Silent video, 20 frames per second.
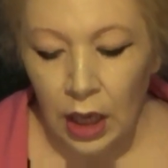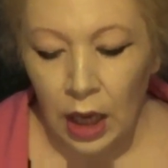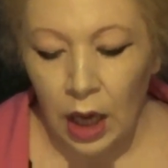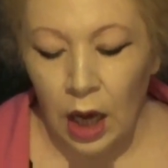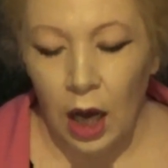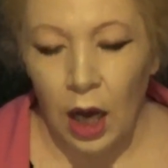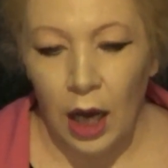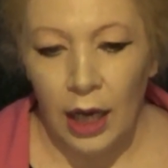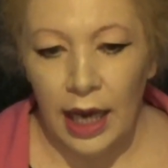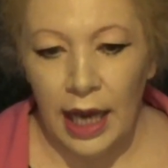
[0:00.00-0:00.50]

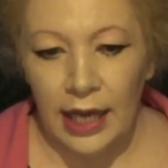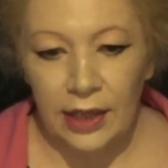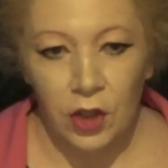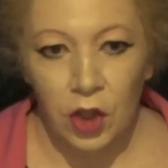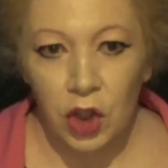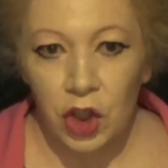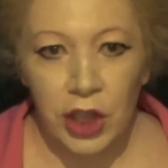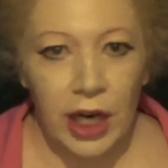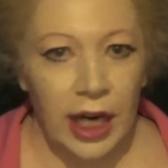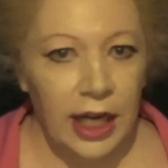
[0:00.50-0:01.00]
I hadn't
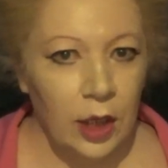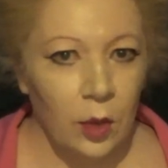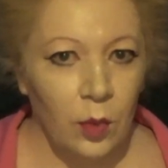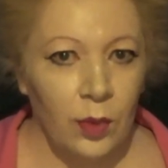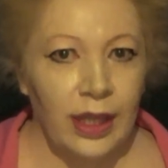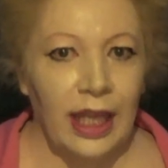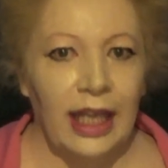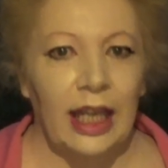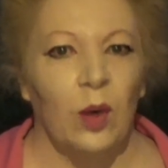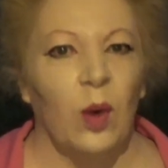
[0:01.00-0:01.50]
shared it
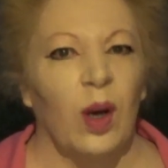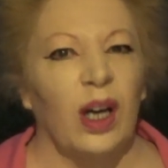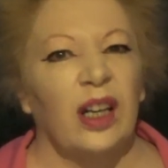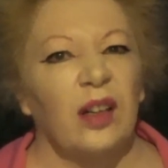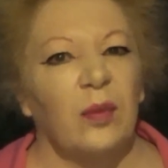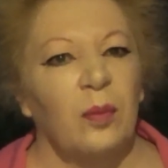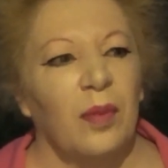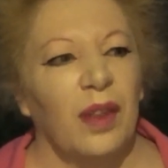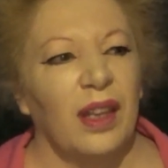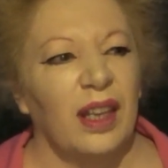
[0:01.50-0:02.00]
with anyone,
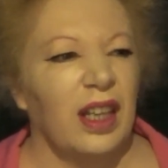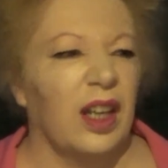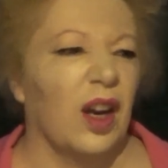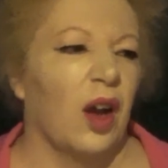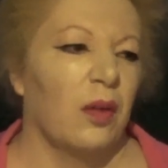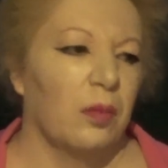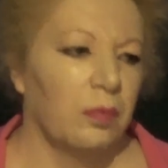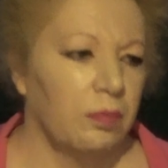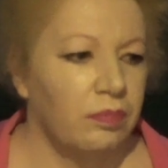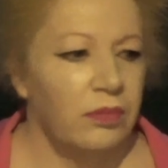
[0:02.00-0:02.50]
you know,